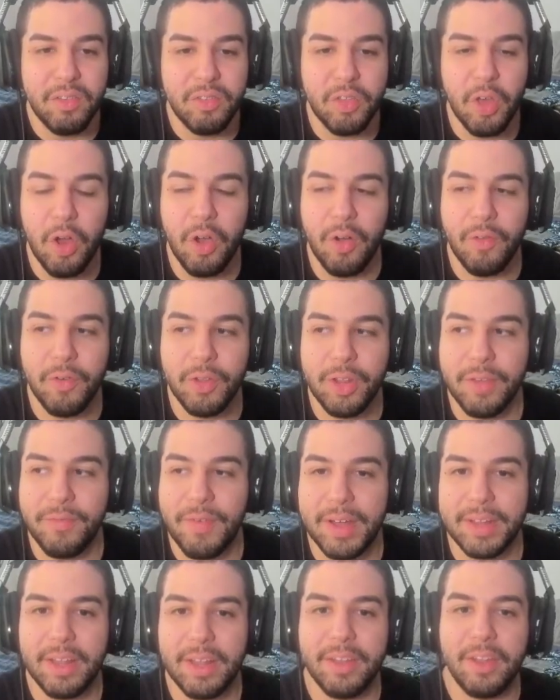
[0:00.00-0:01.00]
So for the
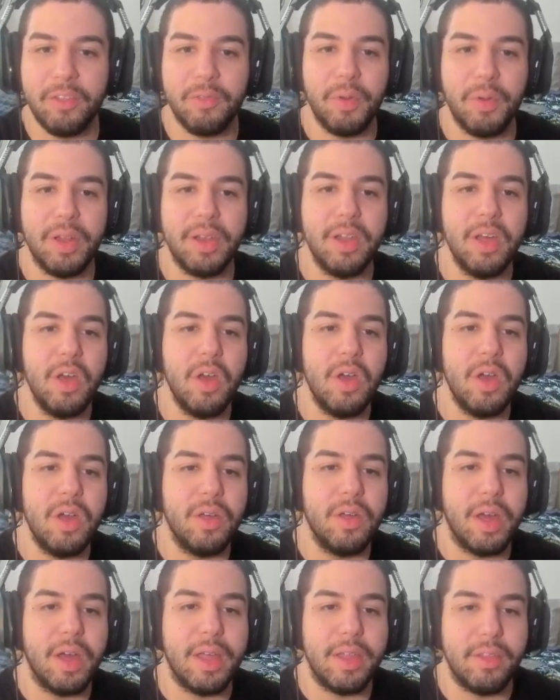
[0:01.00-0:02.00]
effect on this one,
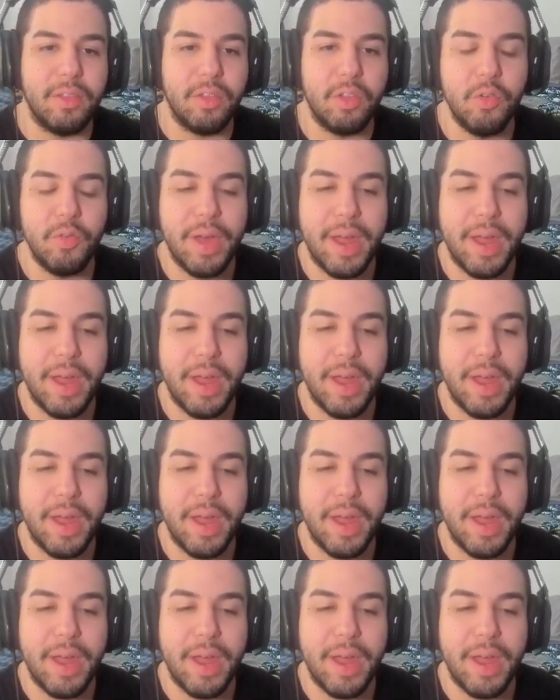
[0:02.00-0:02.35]
you